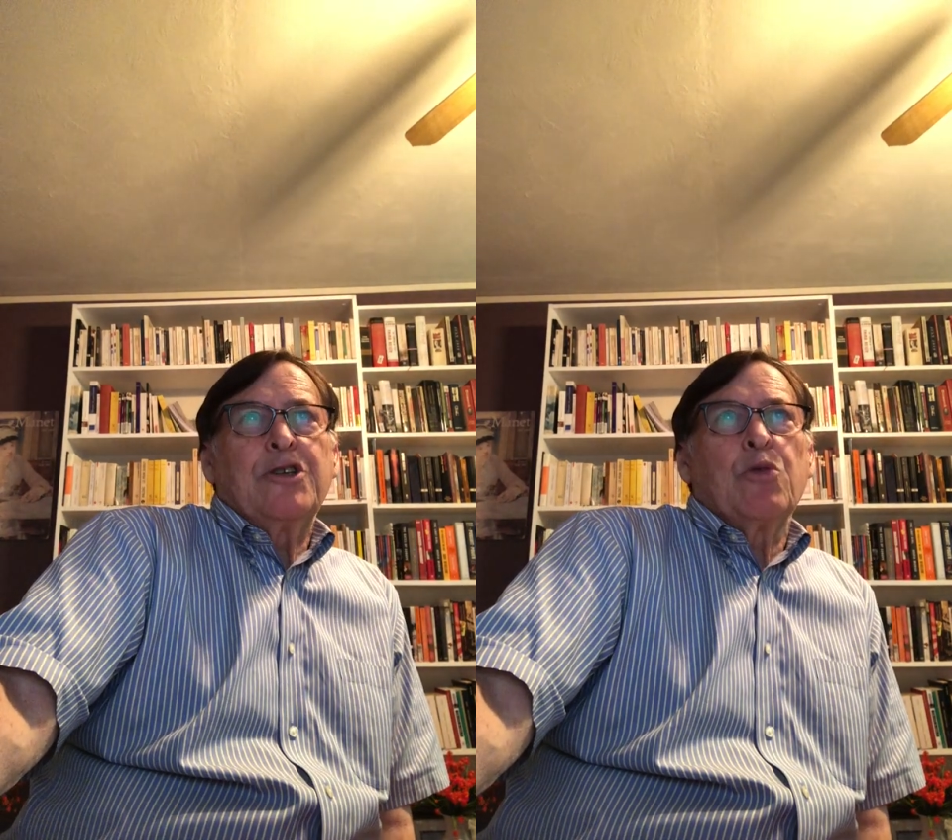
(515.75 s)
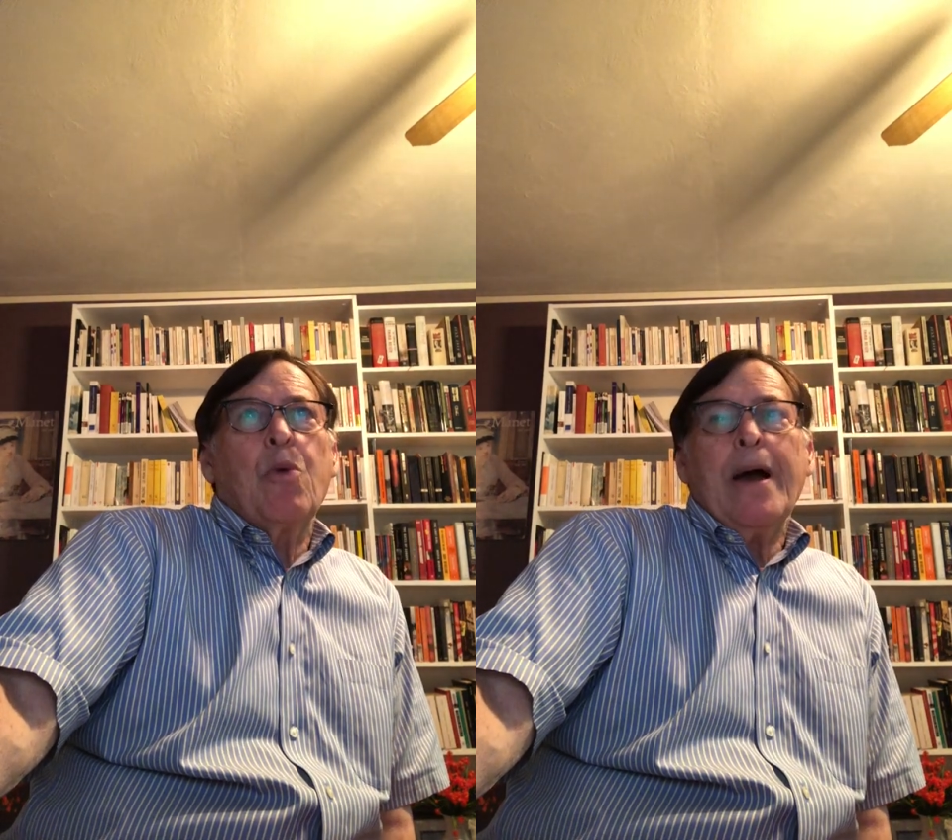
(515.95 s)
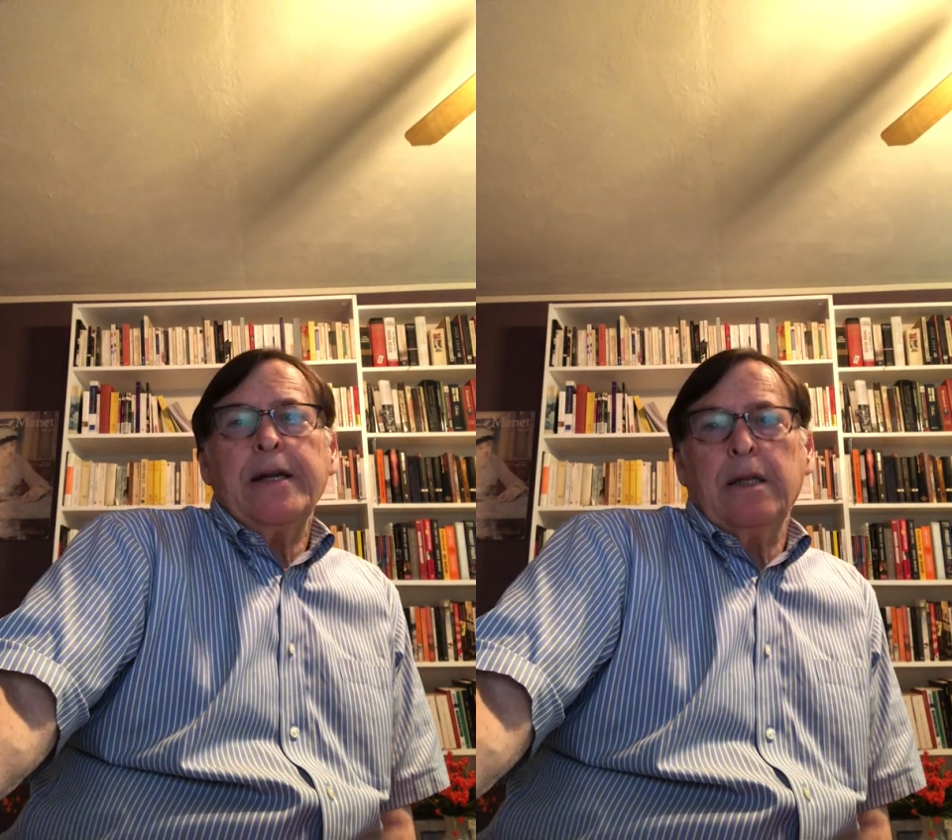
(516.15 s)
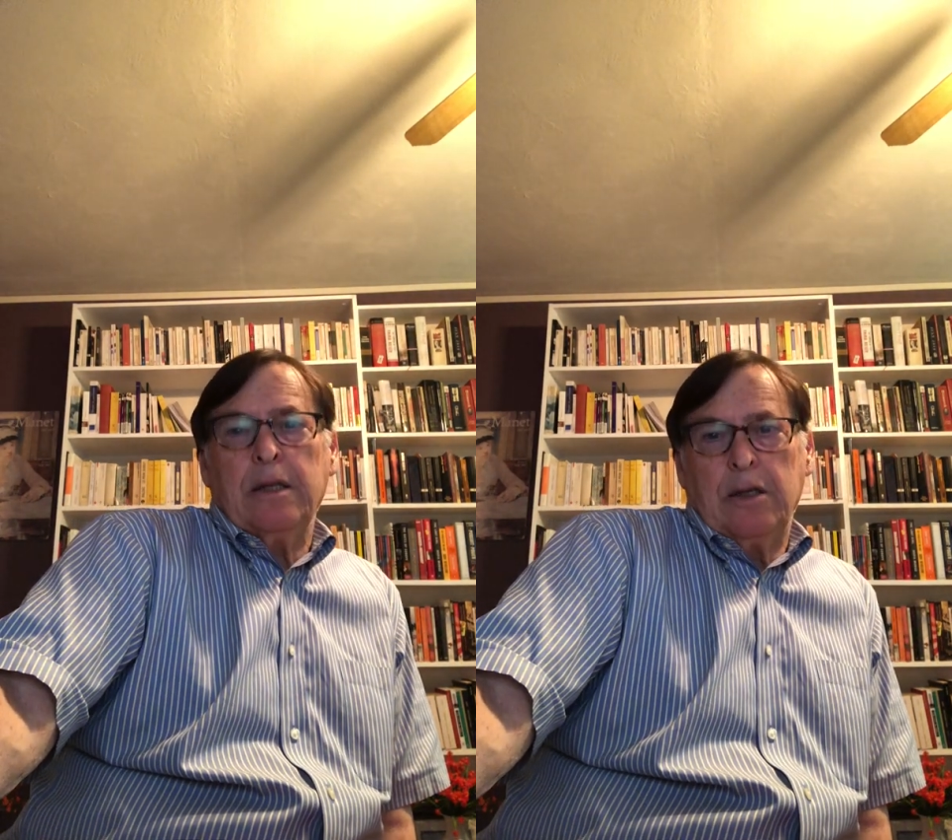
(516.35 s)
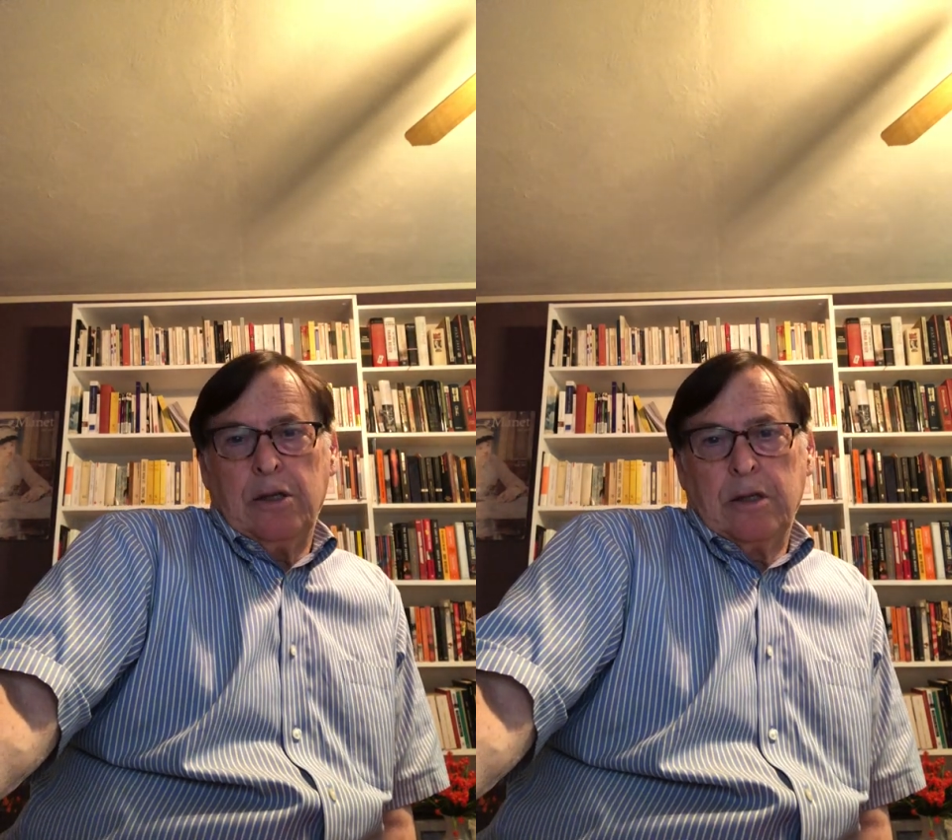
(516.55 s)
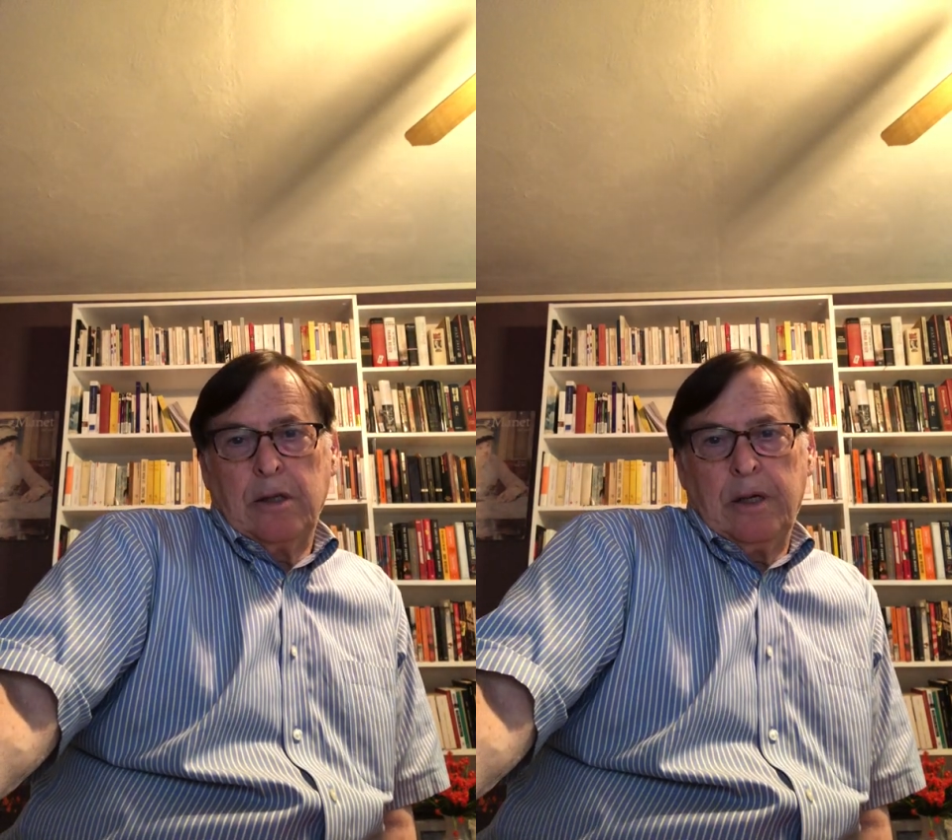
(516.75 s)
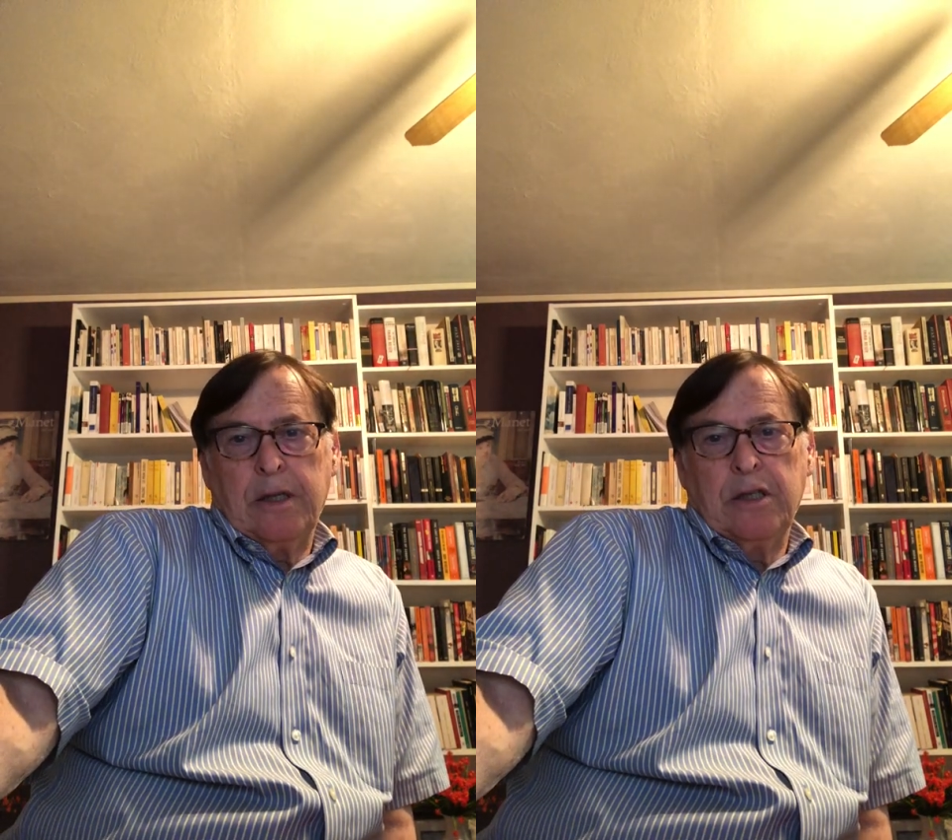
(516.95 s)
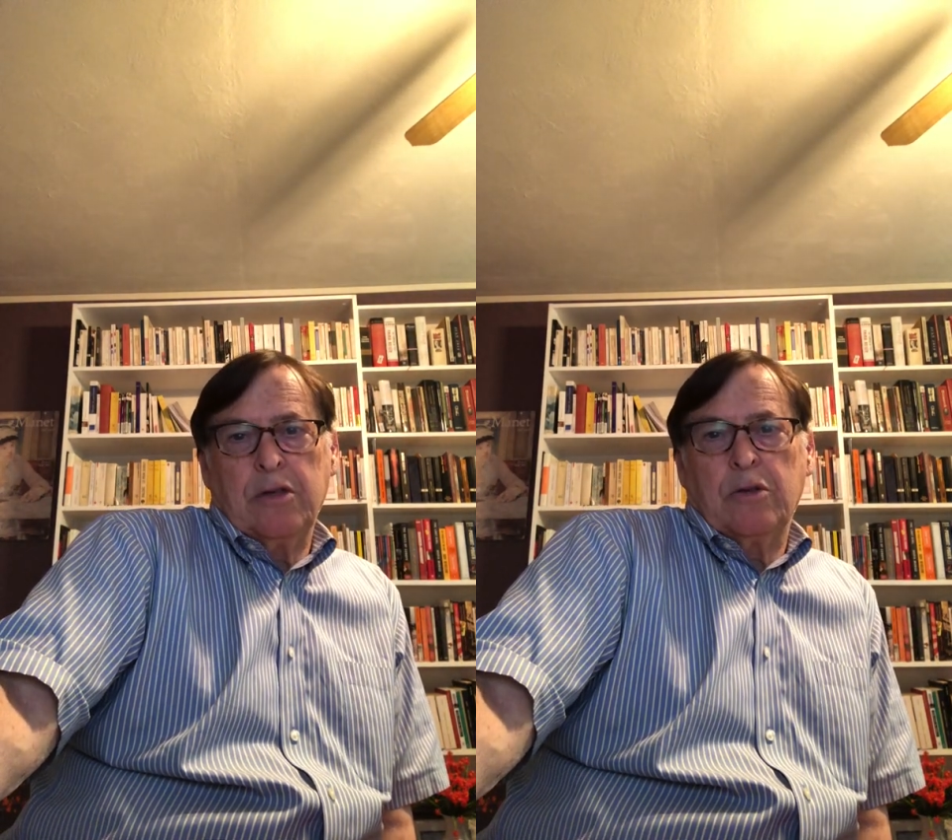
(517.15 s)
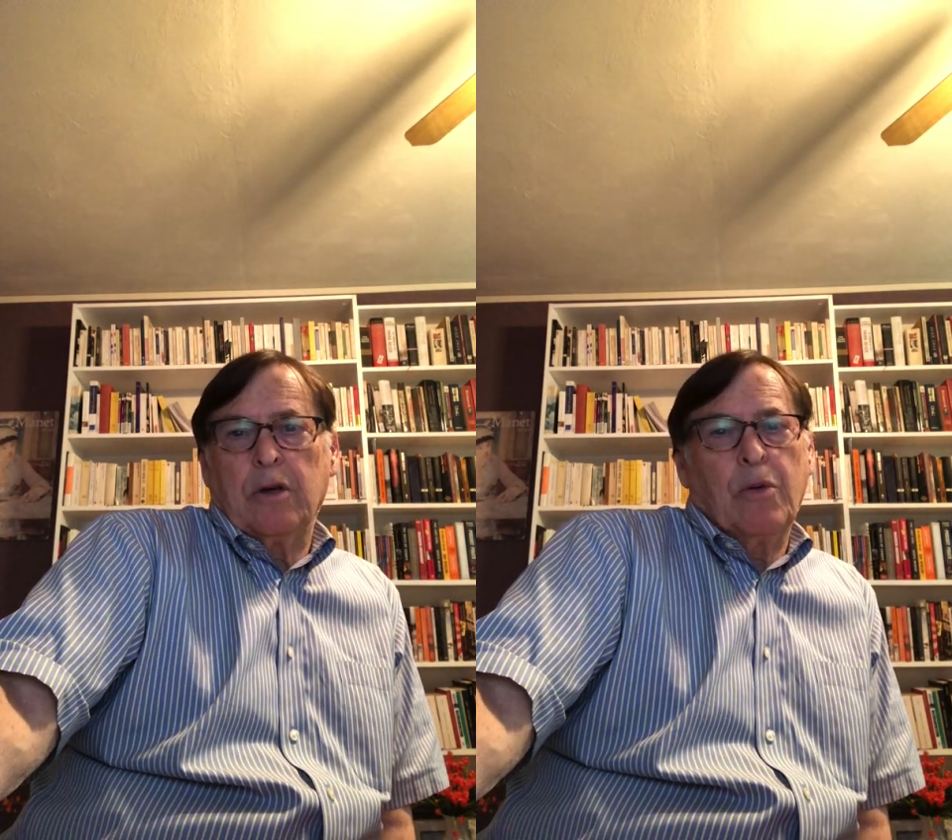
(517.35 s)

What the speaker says: you're writing this, and this is